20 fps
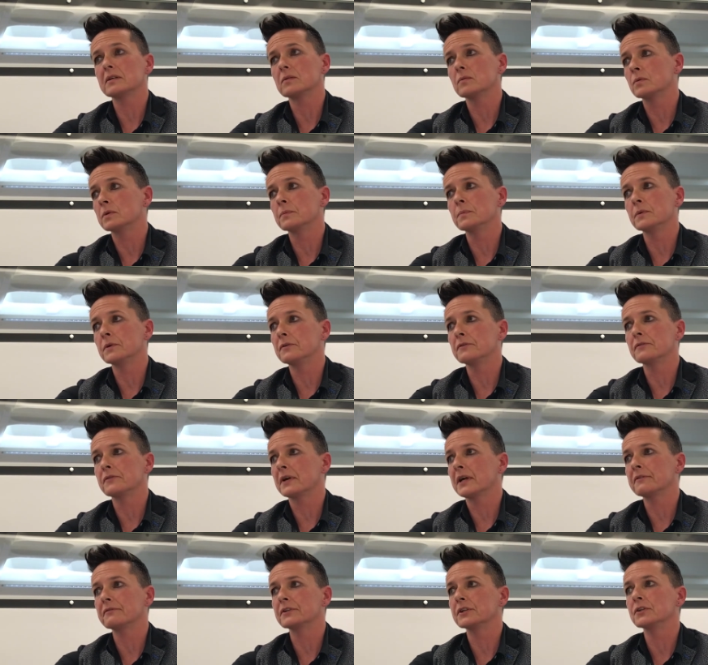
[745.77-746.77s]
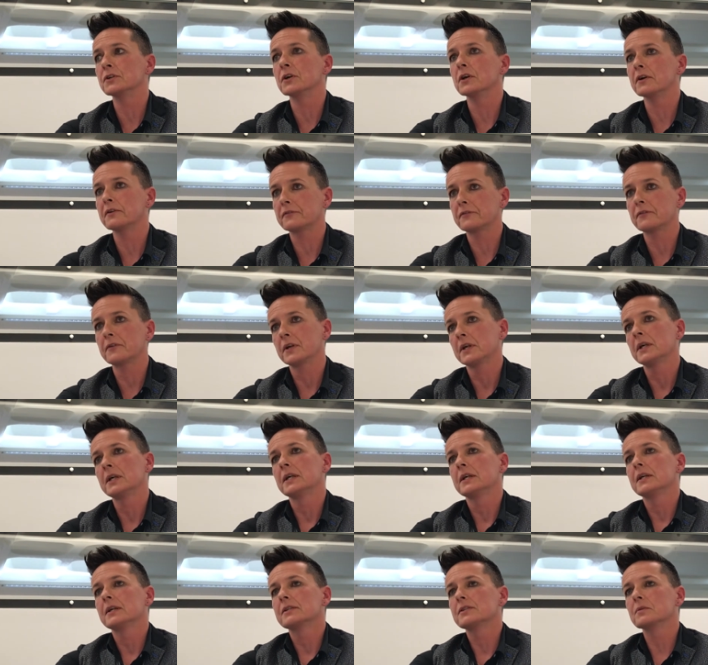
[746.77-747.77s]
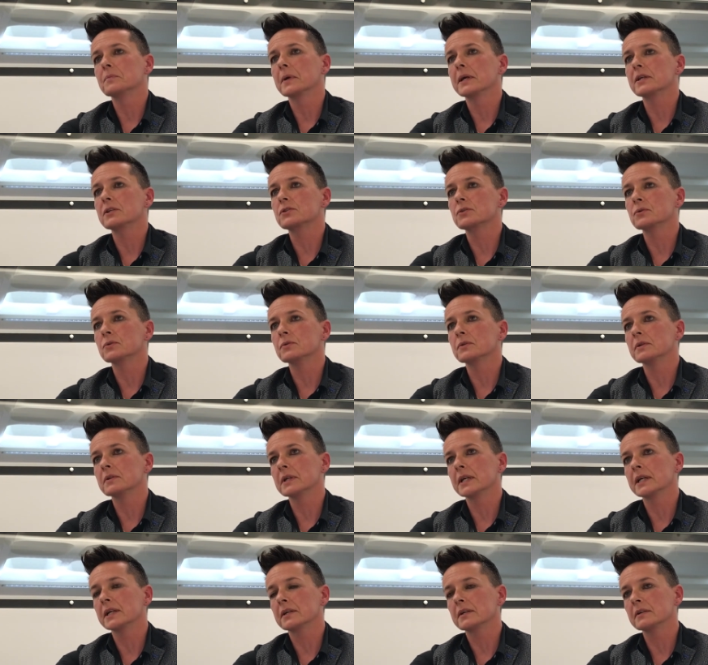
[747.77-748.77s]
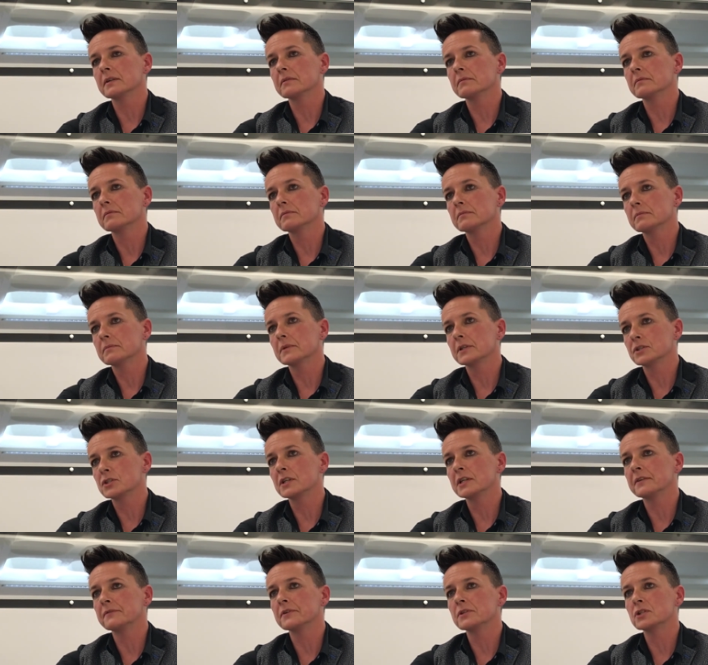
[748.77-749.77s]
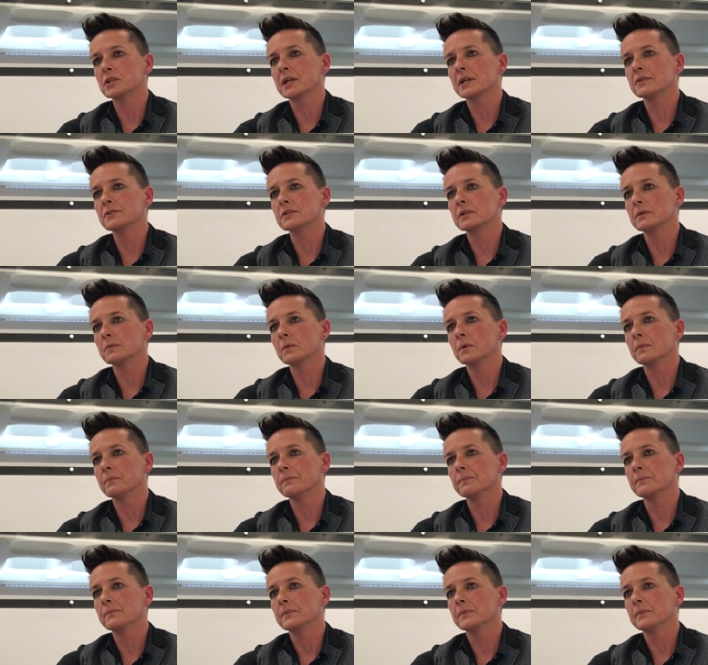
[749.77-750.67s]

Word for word: we'll move heaven and earth to make sure that they can achieve the change they want.